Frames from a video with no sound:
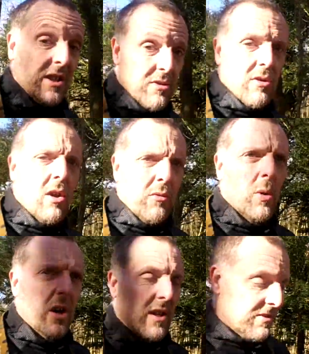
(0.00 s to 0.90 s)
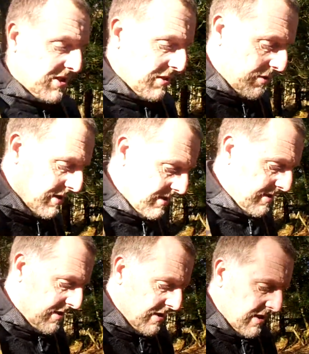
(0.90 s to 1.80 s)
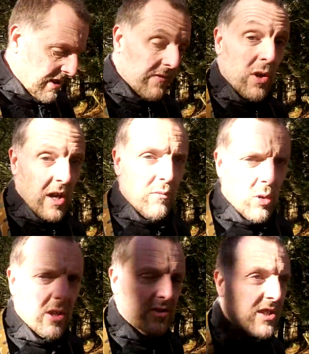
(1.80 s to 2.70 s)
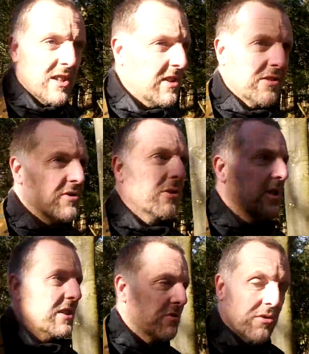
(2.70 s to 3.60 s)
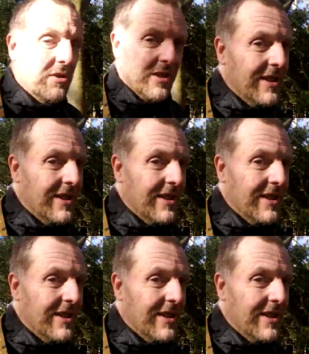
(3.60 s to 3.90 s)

teeth are off-white, so if you have white teeth, that's not natural.